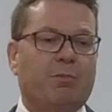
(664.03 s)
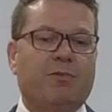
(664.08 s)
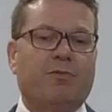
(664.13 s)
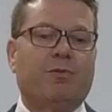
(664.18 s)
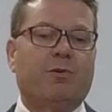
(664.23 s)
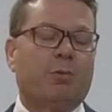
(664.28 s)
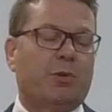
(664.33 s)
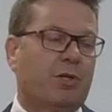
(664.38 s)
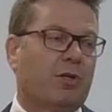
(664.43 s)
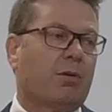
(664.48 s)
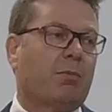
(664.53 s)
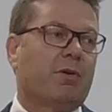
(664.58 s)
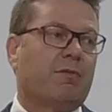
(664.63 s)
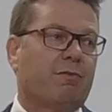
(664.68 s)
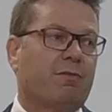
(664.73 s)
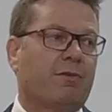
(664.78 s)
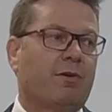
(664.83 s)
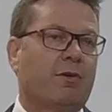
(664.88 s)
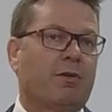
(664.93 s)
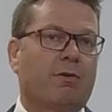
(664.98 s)
before we comment
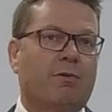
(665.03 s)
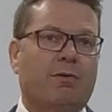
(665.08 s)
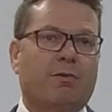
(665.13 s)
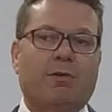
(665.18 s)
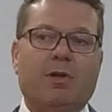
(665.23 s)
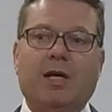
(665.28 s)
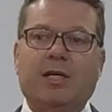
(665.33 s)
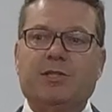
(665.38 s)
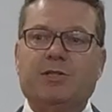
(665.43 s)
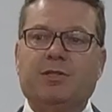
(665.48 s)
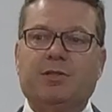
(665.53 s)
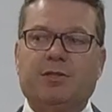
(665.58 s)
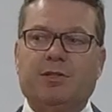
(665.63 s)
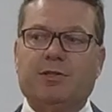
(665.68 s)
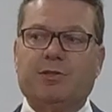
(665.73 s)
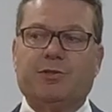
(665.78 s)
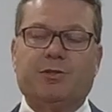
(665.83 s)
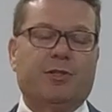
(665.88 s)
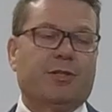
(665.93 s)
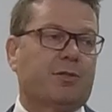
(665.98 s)
further in relation to
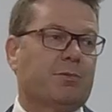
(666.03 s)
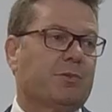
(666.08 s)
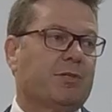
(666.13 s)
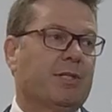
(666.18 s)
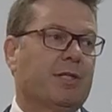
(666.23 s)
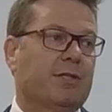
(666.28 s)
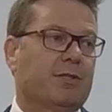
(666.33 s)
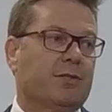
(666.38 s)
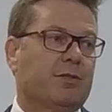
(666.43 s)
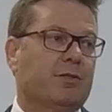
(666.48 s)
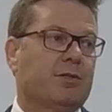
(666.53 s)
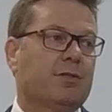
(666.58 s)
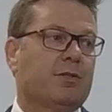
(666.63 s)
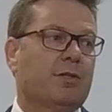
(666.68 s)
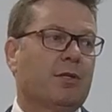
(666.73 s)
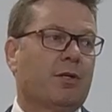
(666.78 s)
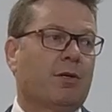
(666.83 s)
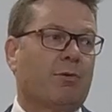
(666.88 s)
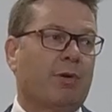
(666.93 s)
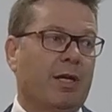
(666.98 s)
the circumstances
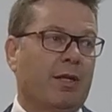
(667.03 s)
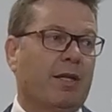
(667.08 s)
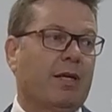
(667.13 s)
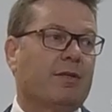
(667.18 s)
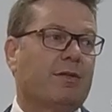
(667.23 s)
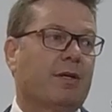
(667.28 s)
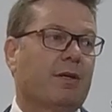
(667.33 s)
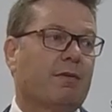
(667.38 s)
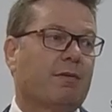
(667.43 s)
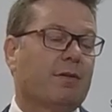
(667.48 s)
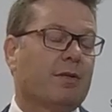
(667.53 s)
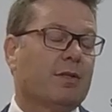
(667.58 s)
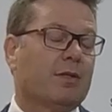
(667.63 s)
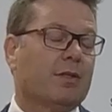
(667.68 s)
around that death.